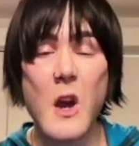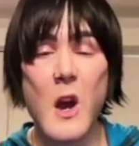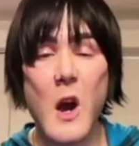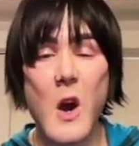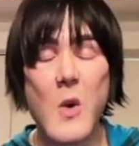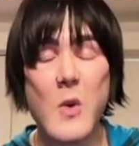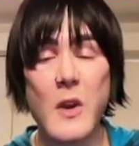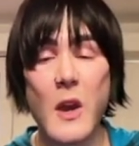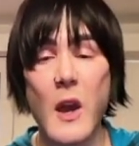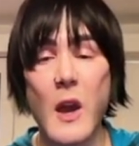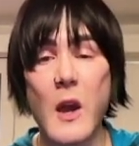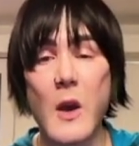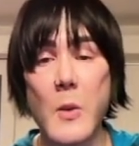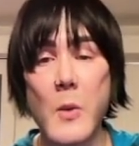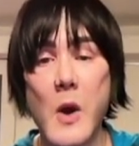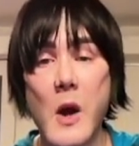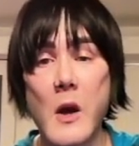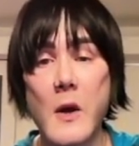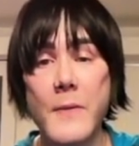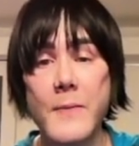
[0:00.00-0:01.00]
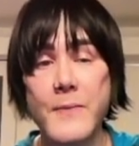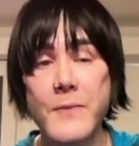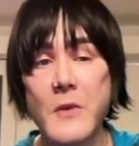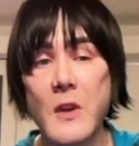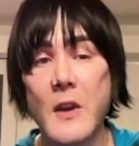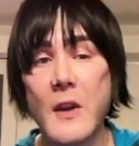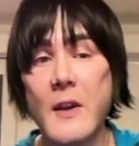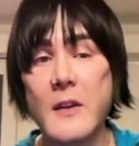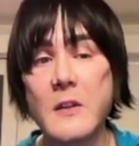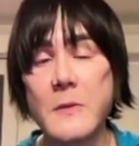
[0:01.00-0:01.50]
Okay, well,
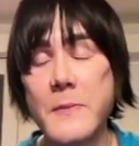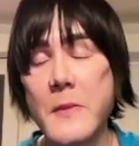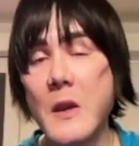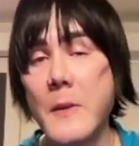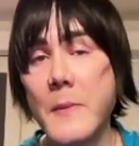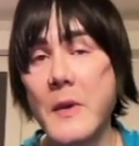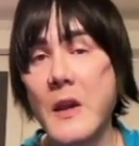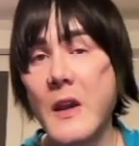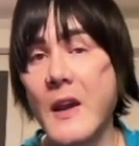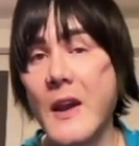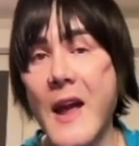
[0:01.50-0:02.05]
it's me being an